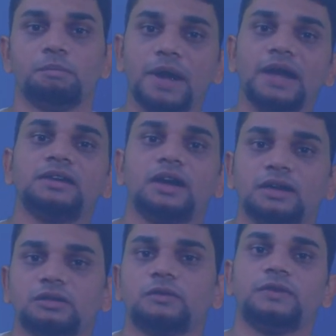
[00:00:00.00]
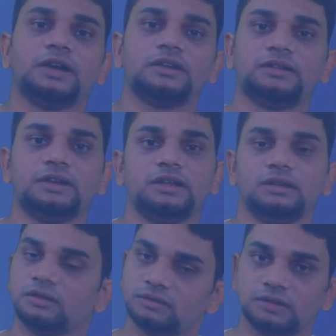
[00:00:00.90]
bad conductor of electricity,
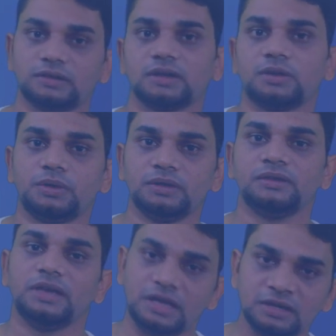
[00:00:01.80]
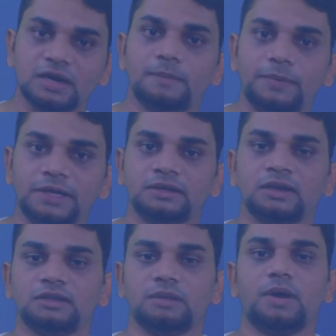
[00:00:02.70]
the circuit is
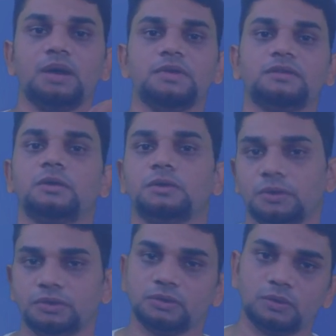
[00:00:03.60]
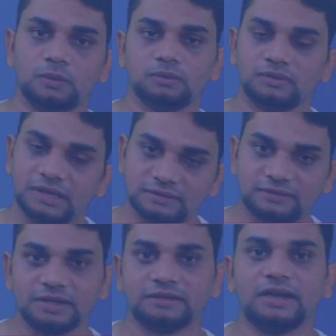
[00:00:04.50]
incomplete. The bulb is not going to glow.
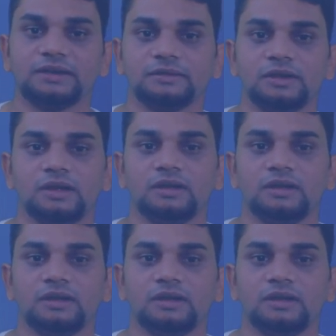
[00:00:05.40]
Let's check that.